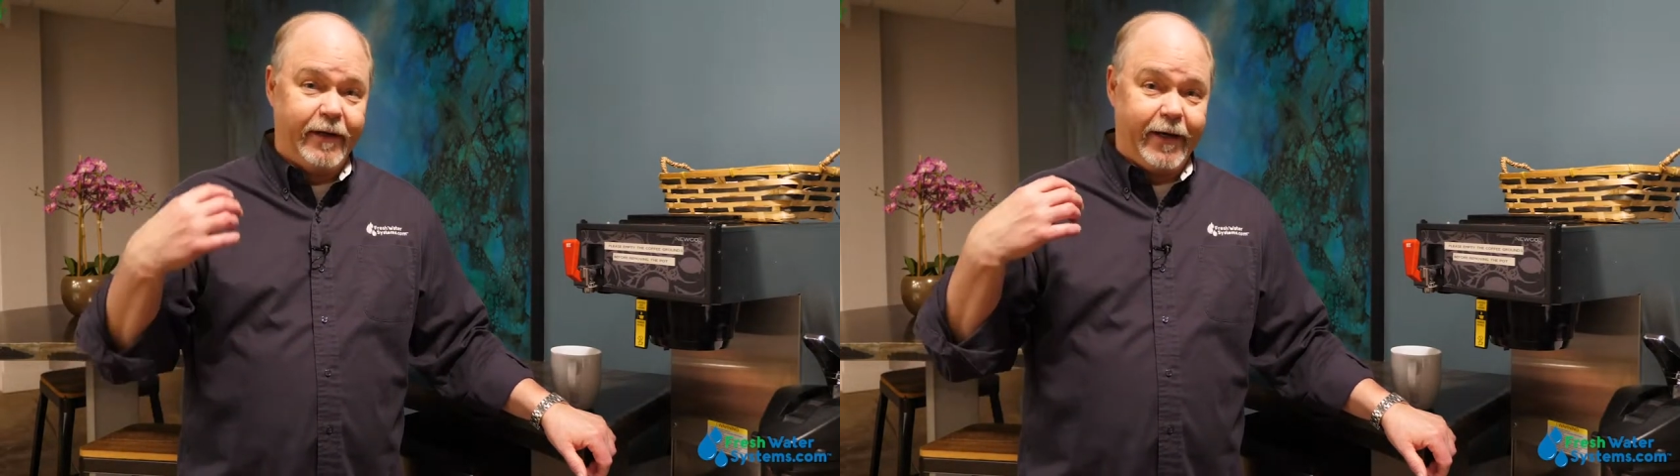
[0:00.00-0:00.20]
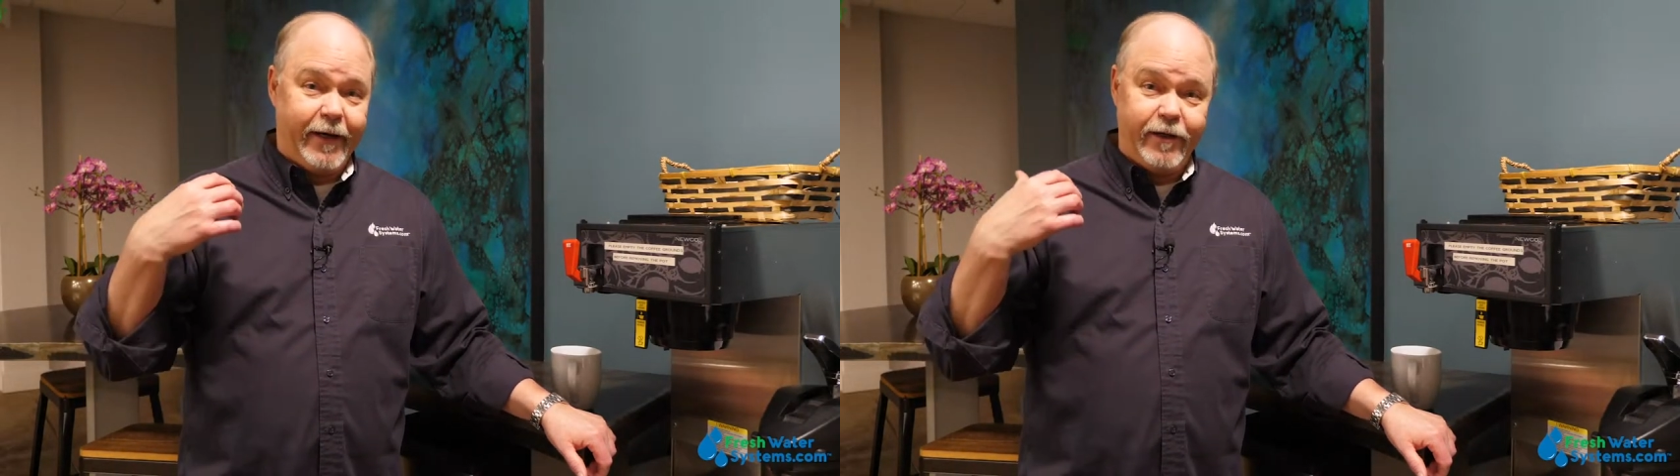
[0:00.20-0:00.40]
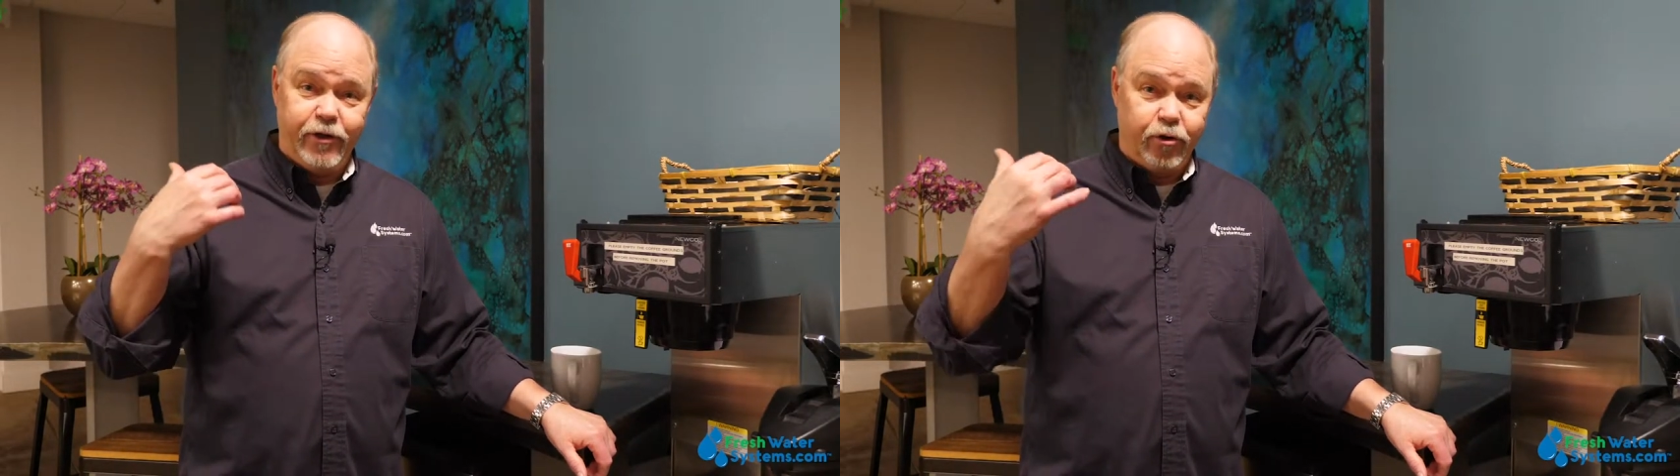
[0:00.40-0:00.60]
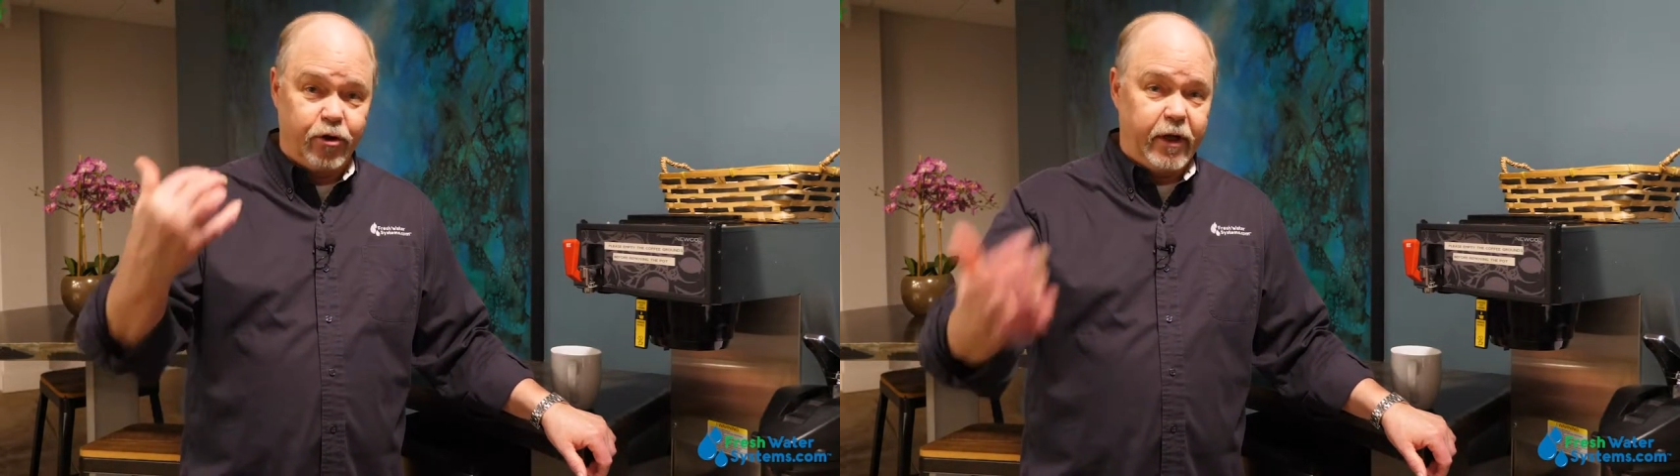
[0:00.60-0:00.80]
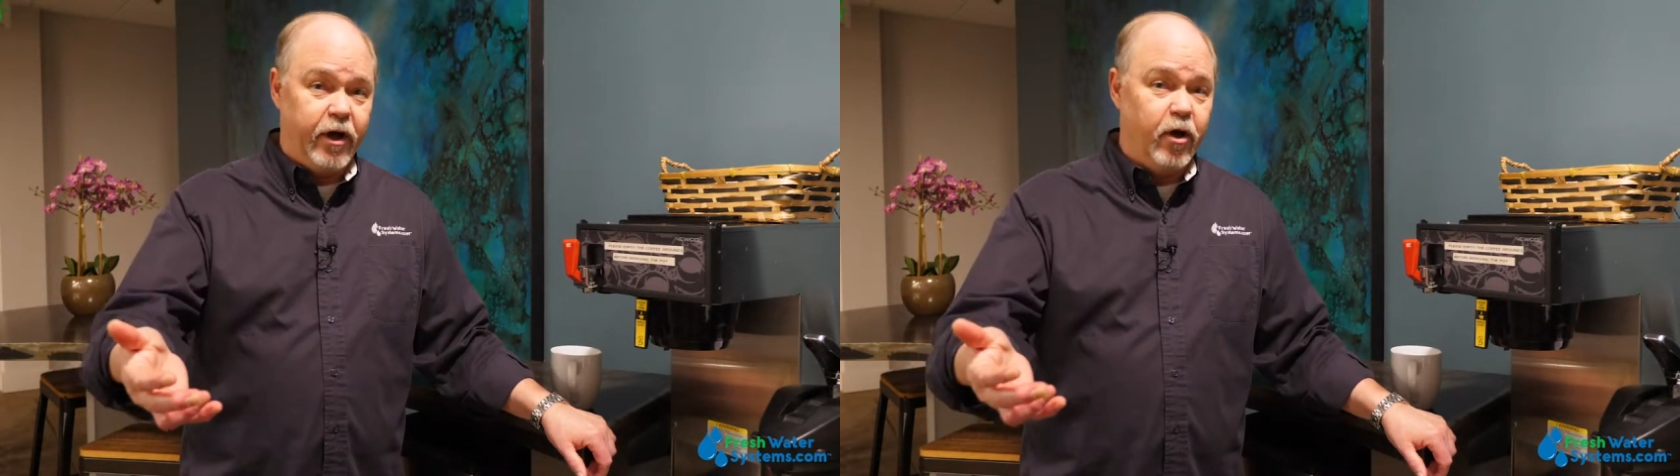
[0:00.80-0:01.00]
You're
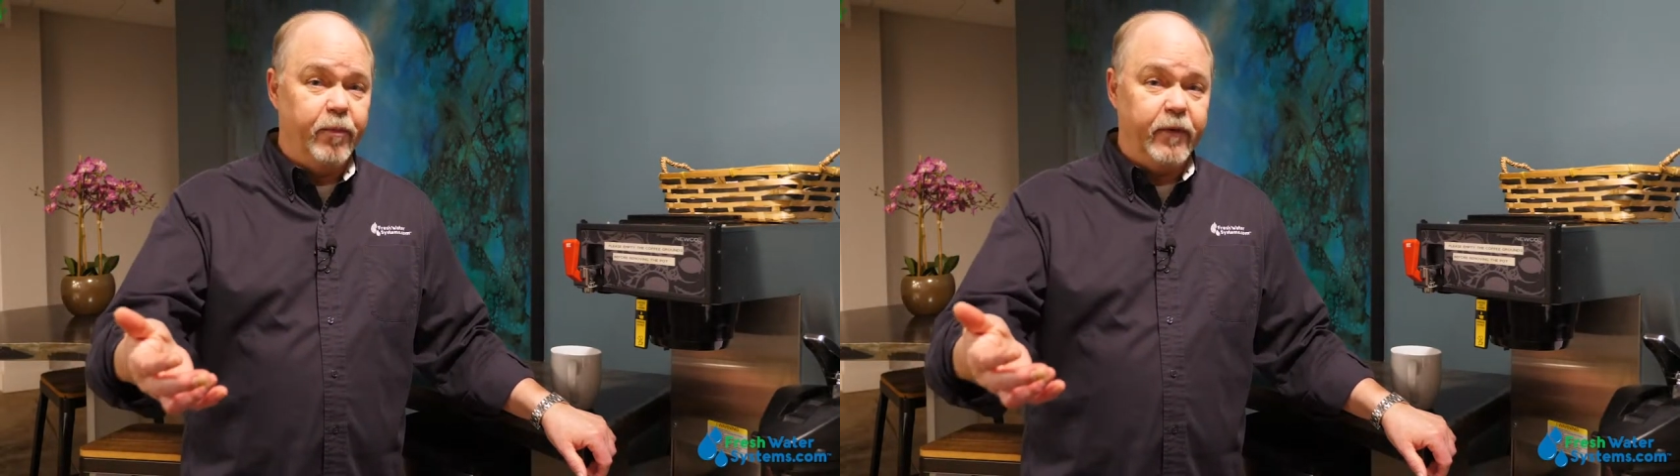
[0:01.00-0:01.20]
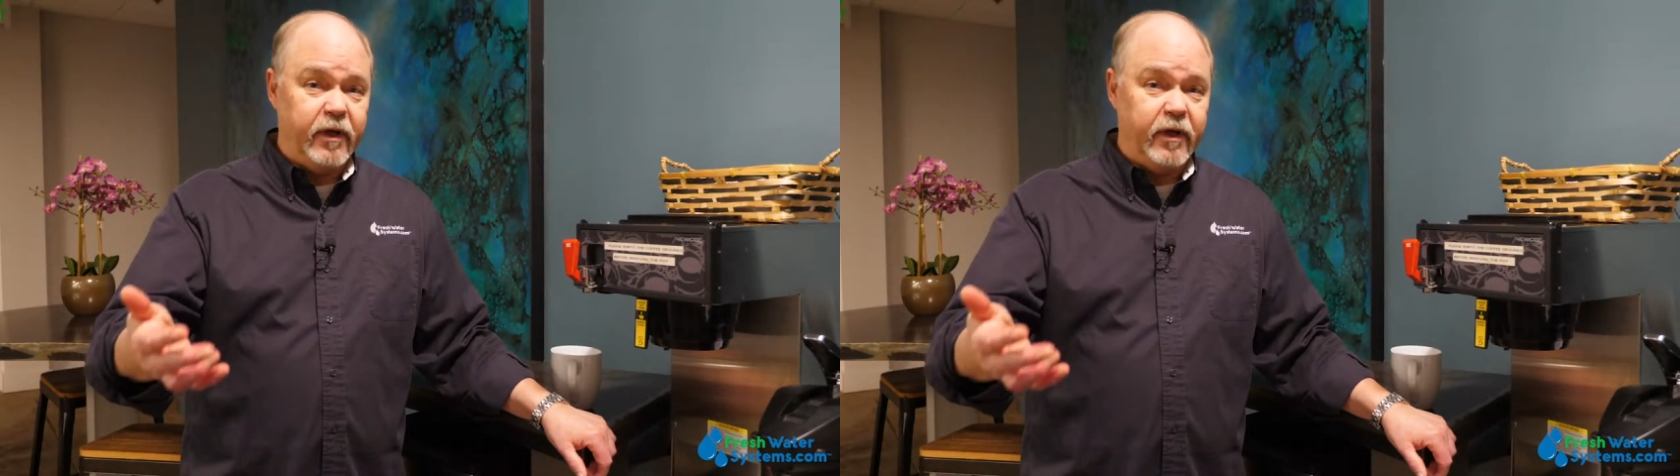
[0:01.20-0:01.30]
going to help